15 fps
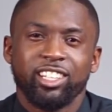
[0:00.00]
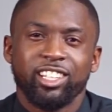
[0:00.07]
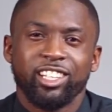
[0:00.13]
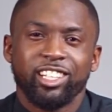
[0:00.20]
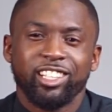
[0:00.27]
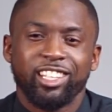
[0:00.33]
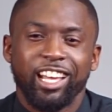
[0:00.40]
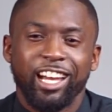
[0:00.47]

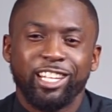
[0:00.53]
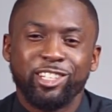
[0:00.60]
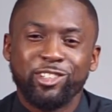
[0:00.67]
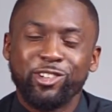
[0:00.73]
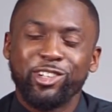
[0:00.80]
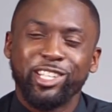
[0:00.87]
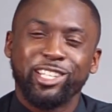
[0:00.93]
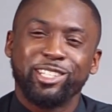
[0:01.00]
it, I
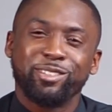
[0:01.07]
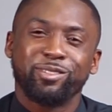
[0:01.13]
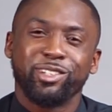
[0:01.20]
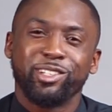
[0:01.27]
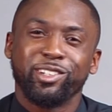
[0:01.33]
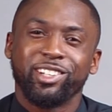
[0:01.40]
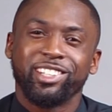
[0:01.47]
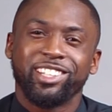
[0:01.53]
know the
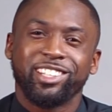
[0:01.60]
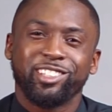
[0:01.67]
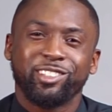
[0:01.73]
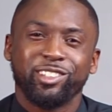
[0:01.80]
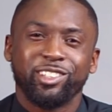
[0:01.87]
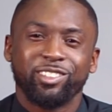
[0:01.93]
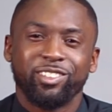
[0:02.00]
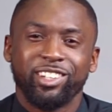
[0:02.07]
individual now. So
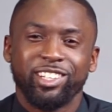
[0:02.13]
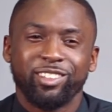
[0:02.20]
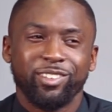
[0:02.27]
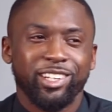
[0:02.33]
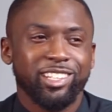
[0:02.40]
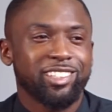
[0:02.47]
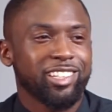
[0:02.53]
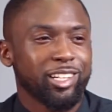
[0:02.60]
it, when, he,
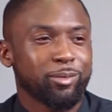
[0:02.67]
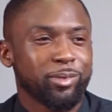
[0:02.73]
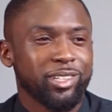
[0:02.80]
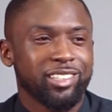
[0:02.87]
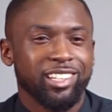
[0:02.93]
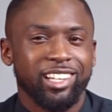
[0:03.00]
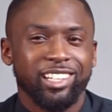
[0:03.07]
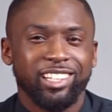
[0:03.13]
when he tell me
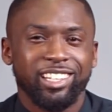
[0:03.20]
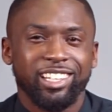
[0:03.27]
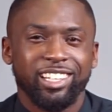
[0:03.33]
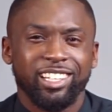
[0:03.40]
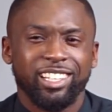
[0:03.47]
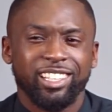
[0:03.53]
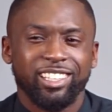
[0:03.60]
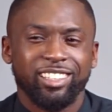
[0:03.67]
it and
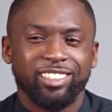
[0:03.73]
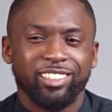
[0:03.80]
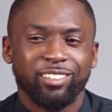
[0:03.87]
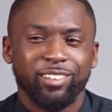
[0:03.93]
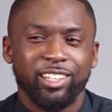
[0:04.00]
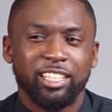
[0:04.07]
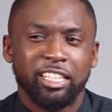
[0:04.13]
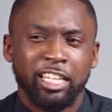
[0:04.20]
say,
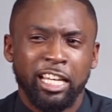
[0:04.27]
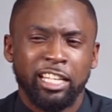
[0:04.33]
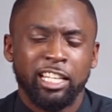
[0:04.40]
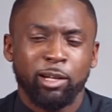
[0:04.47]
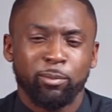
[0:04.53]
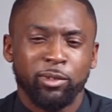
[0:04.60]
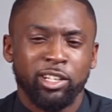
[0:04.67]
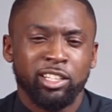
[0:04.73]
well, yeah, it
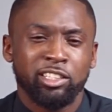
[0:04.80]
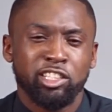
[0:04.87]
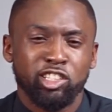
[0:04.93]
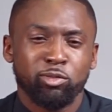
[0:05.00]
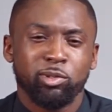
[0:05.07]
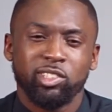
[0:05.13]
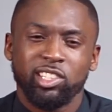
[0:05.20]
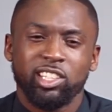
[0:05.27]
happened at this
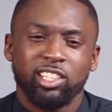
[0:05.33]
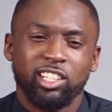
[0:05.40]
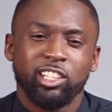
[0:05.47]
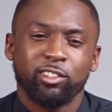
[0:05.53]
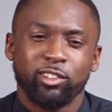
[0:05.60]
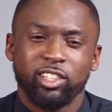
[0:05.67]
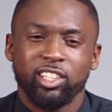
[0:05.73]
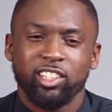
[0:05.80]
particular
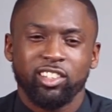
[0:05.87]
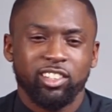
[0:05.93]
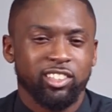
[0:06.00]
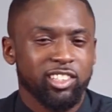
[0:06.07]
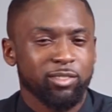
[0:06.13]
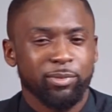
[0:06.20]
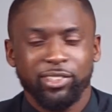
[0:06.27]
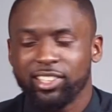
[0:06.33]
location,
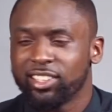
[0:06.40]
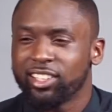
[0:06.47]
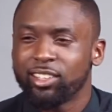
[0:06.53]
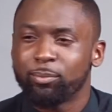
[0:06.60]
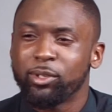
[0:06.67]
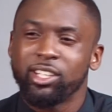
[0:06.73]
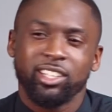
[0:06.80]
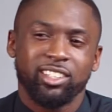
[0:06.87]
this particular,
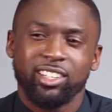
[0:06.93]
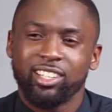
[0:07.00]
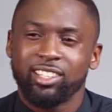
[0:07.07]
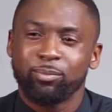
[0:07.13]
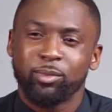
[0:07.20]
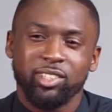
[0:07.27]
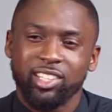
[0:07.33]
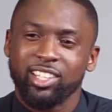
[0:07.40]
particular,
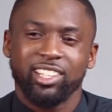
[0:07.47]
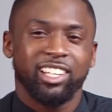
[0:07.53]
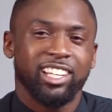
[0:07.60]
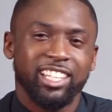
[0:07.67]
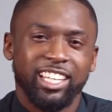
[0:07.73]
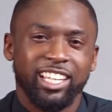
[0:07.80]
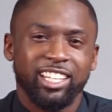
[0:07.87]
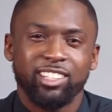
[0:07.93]
particular
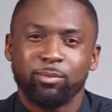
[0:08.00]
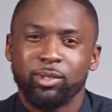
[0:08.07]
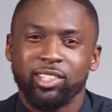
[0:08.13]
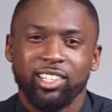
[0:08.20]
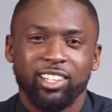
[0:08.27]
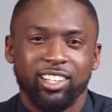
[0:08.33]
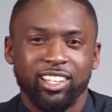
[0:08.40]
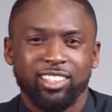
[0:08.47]
year, this
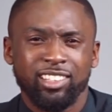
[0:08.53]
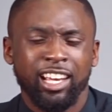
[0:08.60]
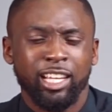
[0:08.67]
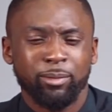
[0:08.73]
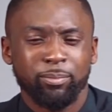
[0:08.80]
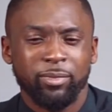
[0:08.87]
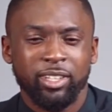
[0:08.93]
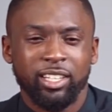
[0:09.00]
particular time.
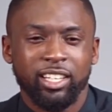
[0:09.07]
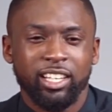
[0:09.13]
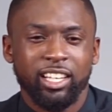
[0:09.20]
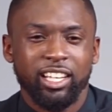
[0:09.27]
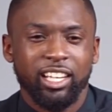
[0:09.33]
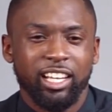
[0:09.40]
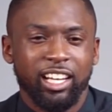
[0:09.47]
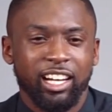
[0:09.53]

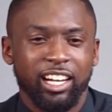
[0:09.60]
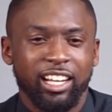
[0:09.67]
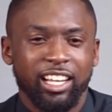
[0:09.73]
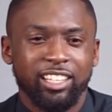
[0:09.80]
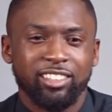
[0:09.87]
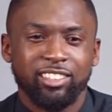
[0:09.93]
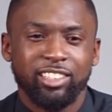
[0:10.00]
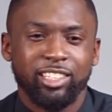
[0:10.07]
And
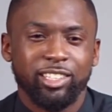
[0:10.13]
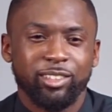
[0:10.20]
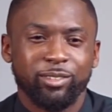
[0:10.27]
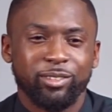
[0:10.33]
I say,